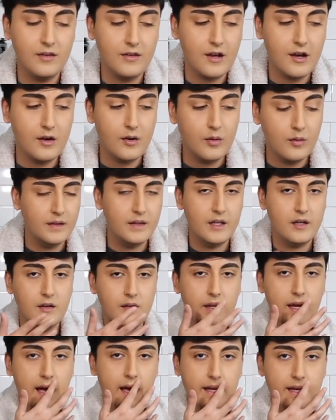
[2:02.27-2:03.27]
So
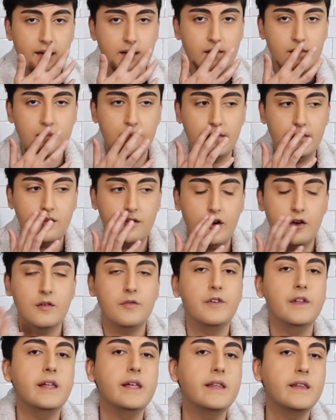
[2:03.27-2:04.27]
literally I can
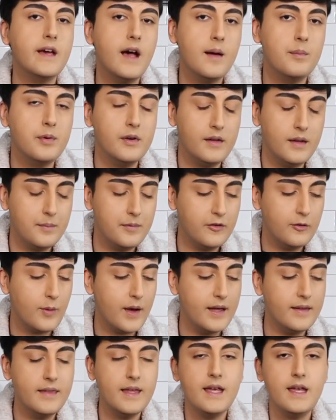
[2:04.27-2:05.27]
start feeling the upper lip
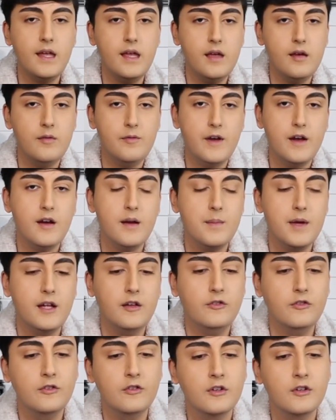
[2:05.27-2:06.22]
sweat. Thank you very much.